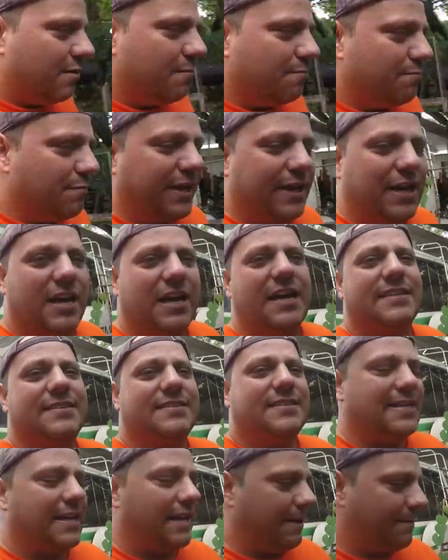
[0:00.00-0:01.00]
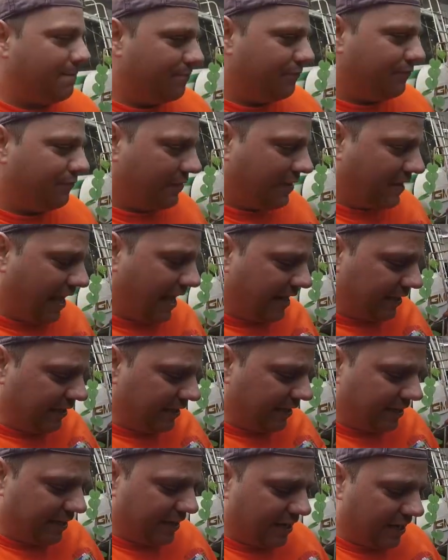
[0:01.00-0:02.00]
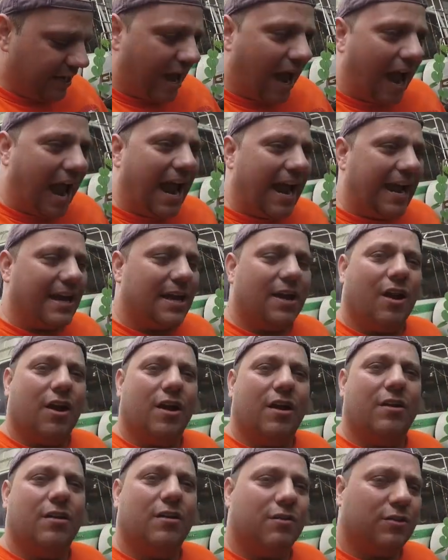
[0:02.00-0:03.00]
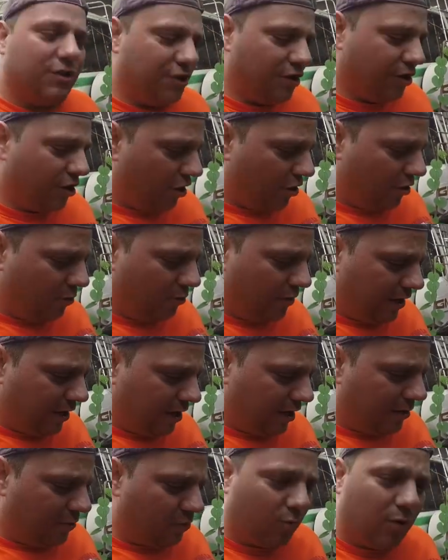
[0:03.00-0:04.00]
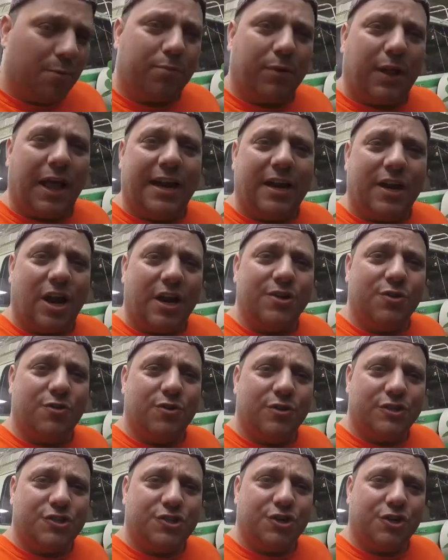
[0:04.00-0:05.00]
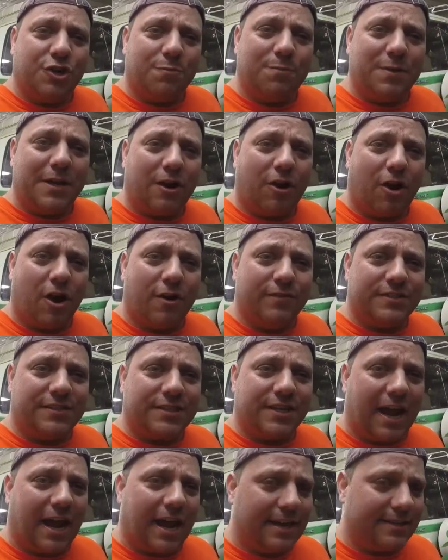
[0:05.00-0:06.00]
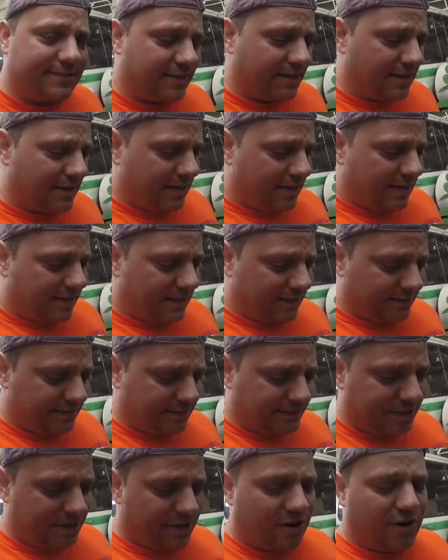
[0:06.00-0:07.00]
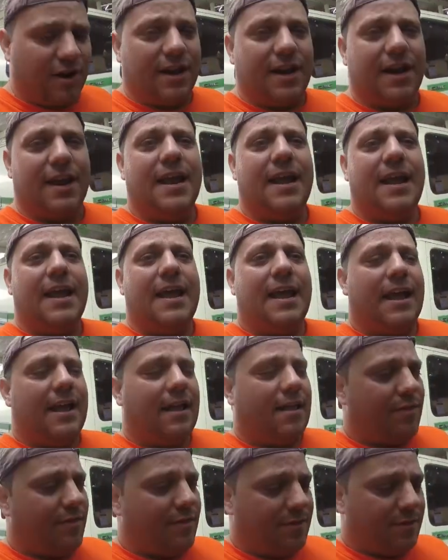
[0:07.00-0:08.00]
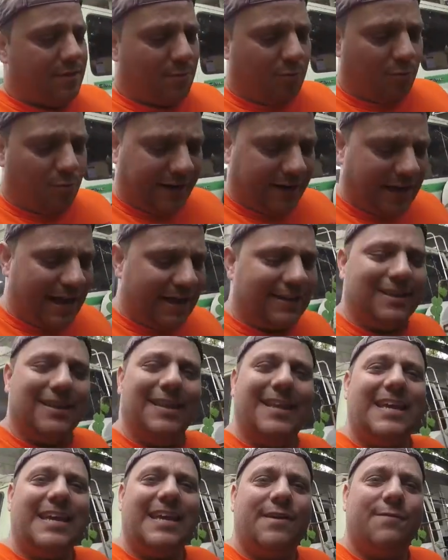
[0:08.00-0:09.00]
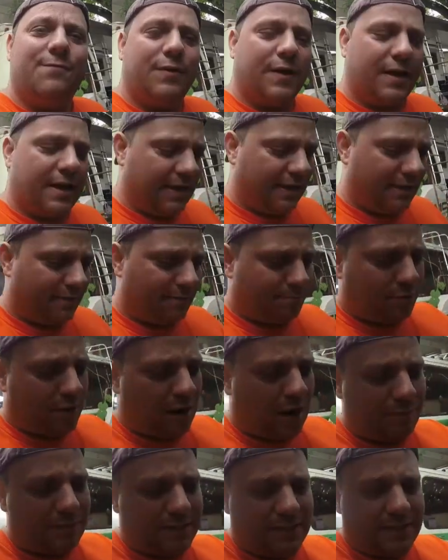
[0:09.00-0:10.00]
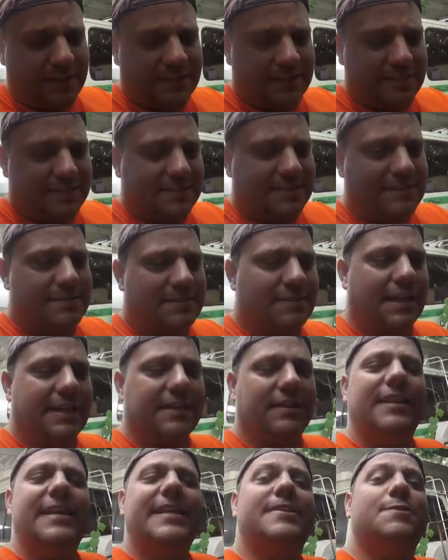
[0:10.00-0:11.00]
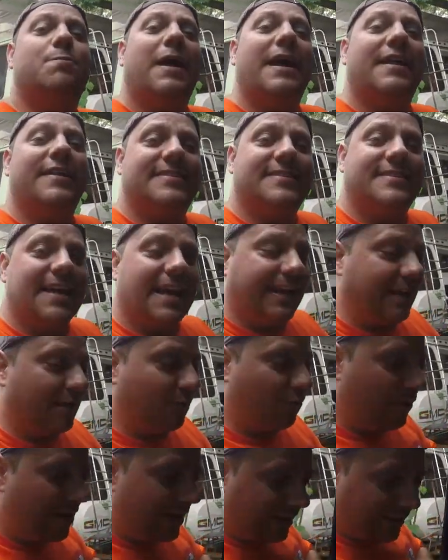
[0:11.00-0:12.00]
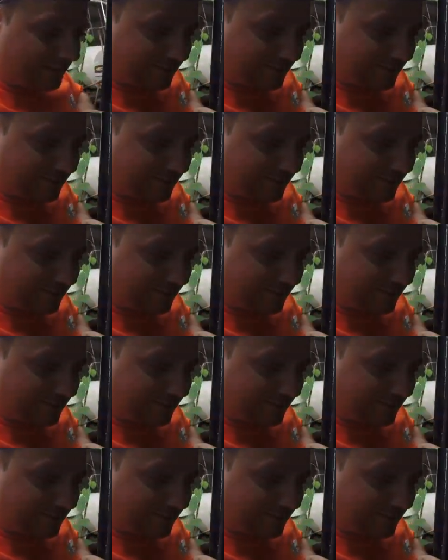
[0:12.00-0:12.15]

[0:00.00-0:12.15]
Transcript: because Catalina and I, you know, we we're planning on doing the sugar beet harvest, guys, this year, and we got to leave probably this at least by the second week of